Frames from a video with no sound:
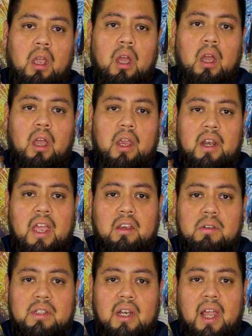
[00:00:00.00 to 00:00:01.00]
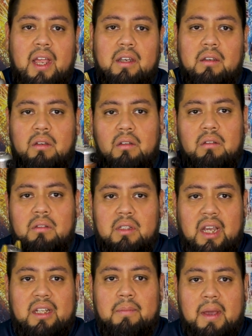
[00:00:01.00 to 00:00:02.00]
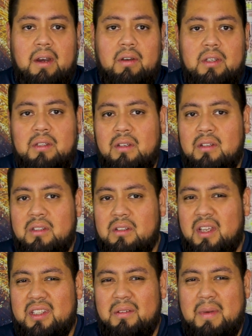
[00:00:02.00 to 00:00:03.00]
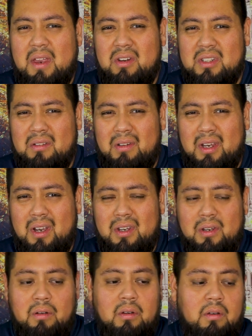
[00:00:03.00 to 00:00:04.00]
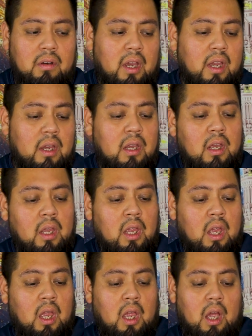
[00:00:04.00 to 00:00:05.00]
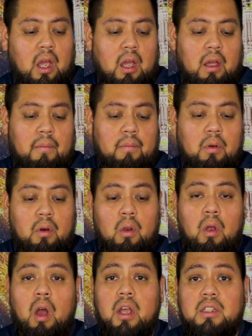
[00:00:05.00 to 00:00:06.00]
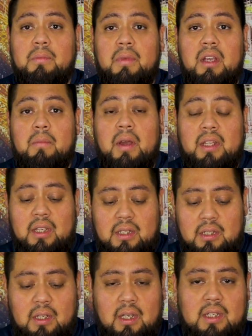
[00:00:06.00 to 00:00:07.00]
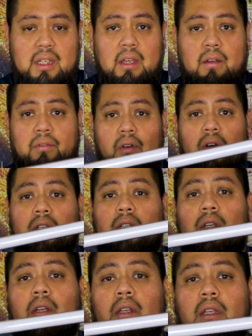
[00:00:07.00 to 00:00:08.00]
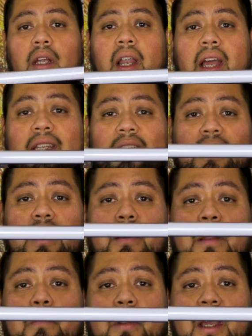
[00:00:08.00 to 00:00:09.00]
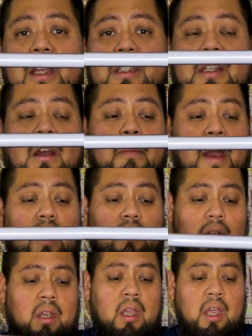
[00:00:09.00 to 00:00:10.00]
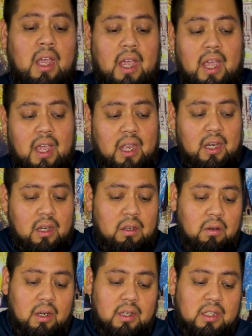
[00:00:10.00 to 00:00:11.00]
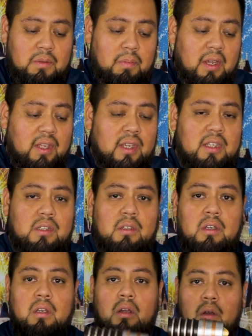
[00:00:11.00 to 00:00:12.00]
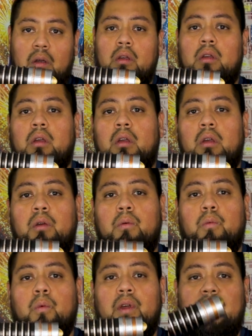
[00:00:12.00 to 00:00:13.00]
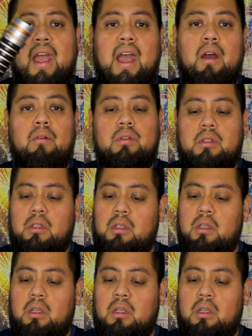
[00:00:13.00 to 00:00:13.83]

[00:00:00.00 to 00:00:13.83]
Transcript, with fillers: uh, and not use it a lot, take out the batteries so that the batteries don't leak on you, okay? Um, awesome thing about this is that, of course, the lights, the blades come out, and you can display this without